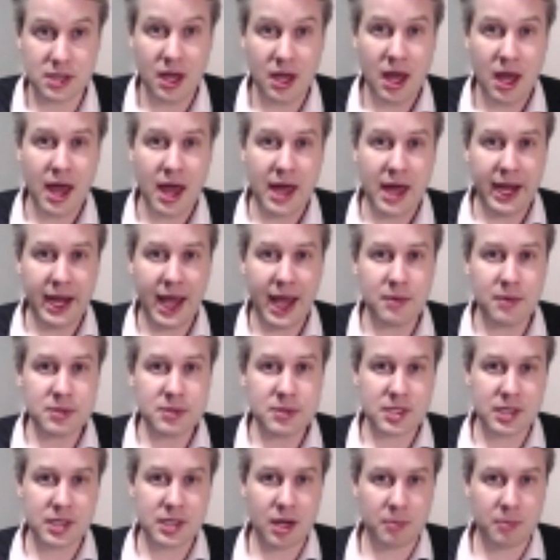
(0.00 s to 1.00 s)
and how we're
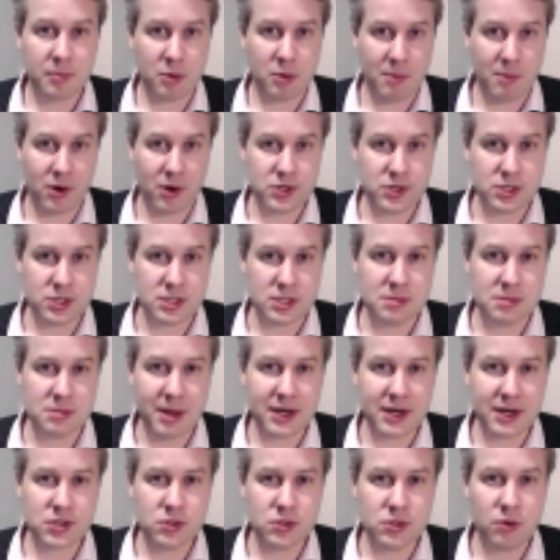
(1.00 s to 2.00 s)
setting up promotion to
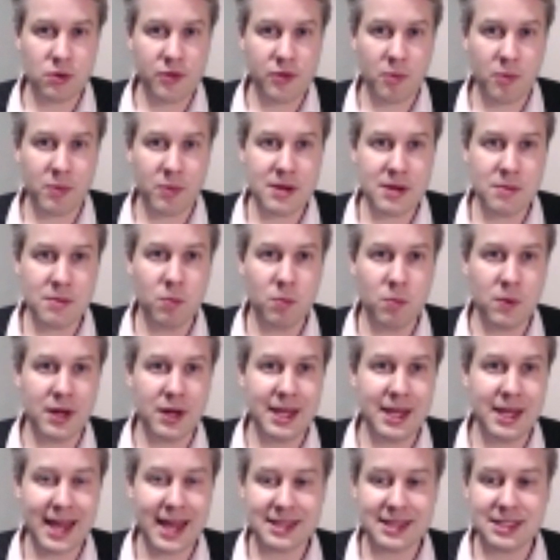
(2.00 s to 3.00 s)
make sure that we
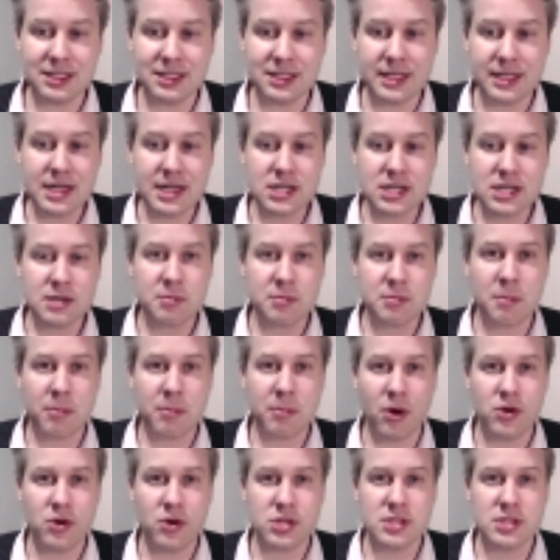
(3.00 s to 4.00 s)
get the leadership
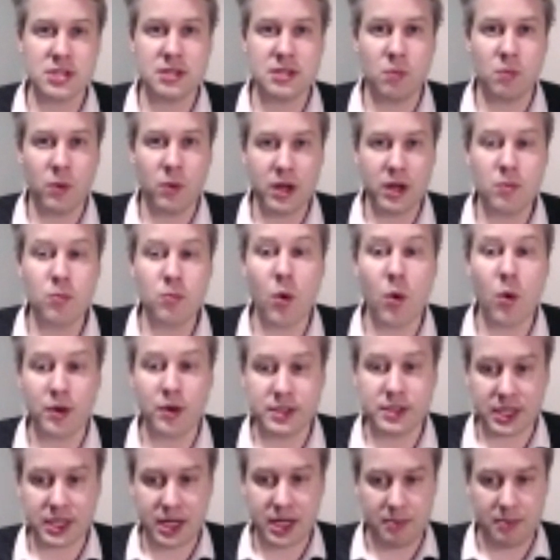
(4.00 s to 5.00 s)
approaches that we
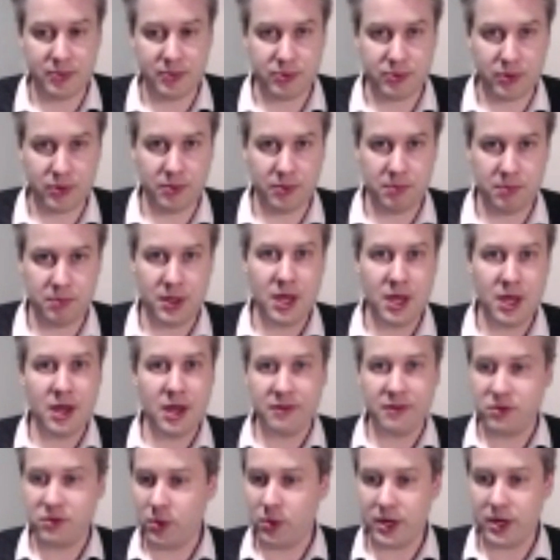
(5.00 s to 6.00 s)
want to come through.
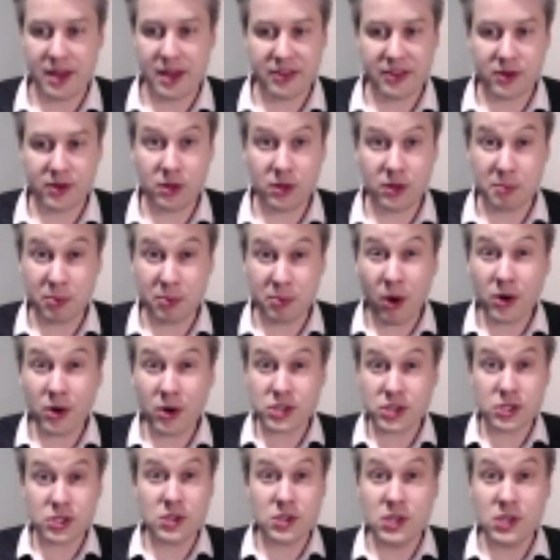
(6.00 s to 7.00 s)
If you want an ethical approach,
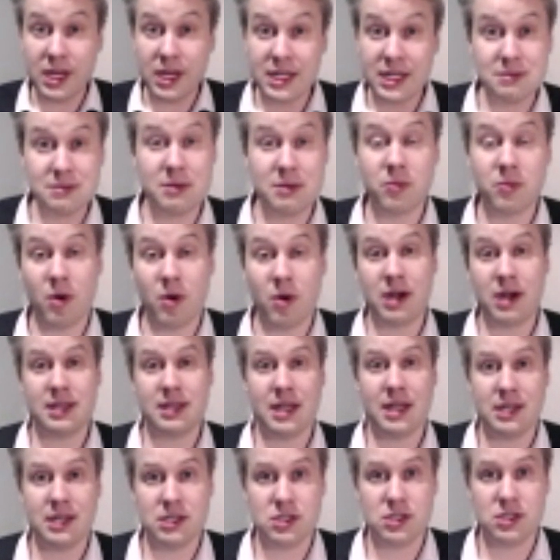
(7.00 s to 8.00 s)
you need to be writing
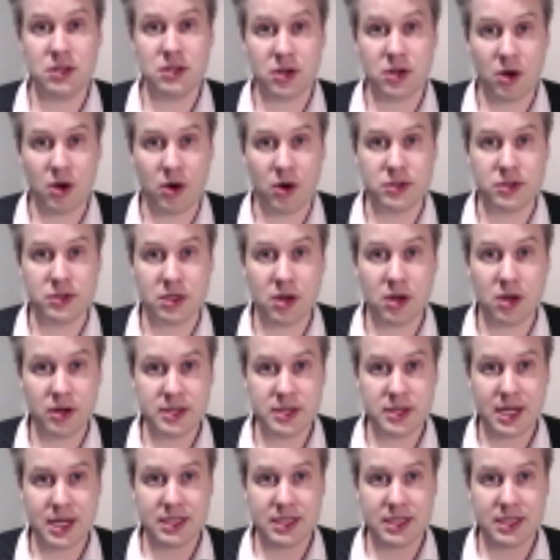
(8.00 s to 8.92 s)
that into your codes of conduct